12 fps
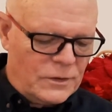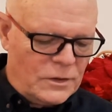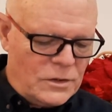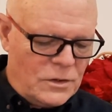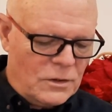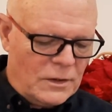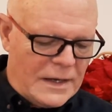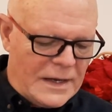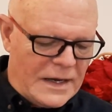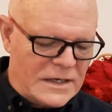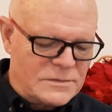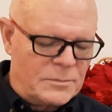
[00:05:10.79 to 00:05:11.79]
Your
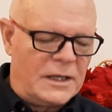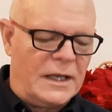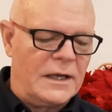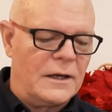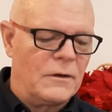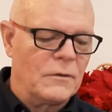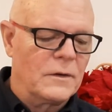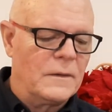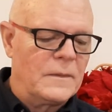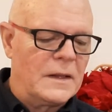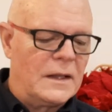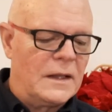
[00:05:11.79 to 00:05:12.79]
eyes beheld
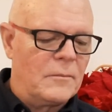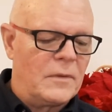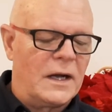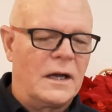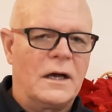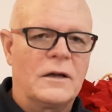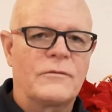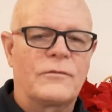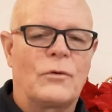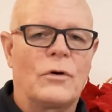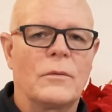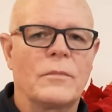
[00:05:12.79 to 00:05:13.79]
my
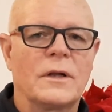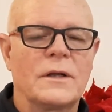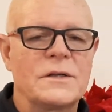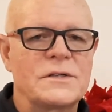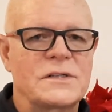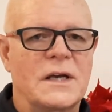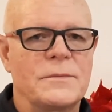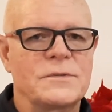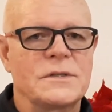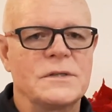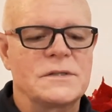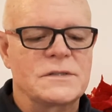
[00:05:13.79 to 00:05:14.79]
unformed
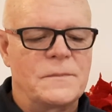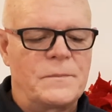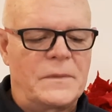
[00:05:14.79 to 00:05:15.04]
substance.